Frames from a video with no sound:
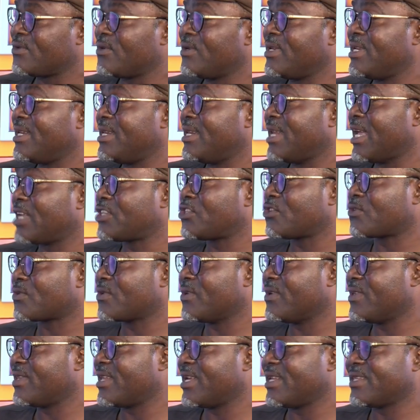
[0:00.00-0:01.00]
only natural
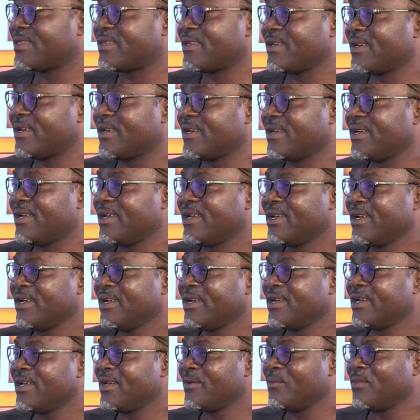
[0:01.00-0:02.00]

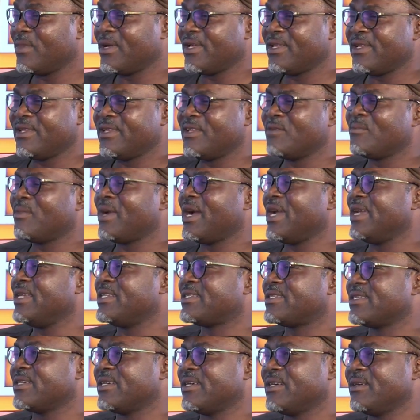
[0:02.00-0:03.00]
that they might
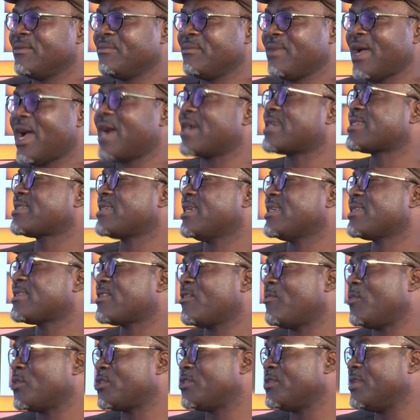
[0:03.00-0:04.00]
access
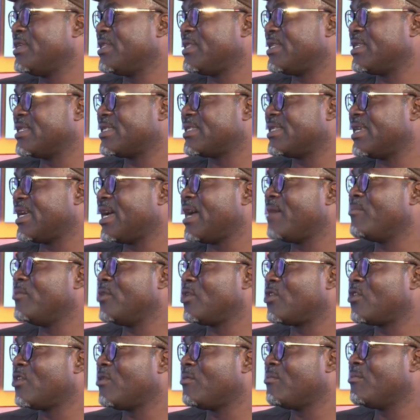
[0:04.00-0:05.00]
opportunities there and
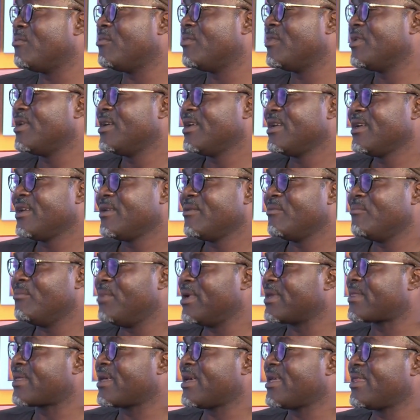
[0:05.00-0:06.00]
become
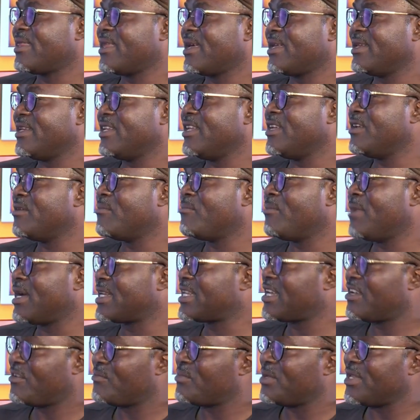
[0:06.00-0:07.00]
better than they might
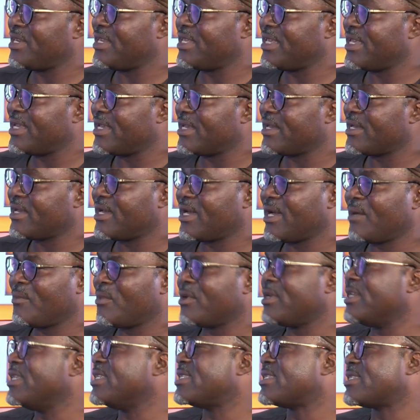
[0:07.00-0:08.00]
have been here. But
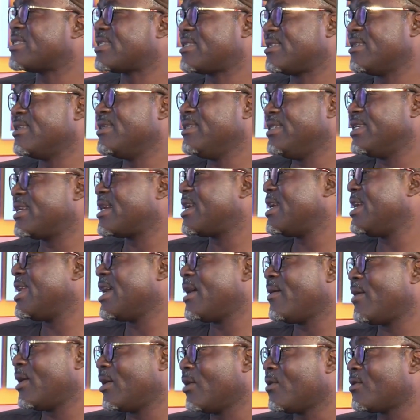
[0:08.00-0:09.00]
it's generally
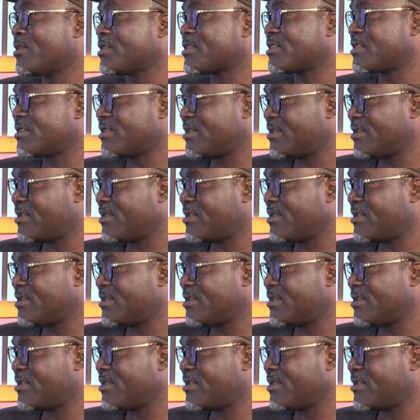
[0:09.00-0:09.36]
our loss.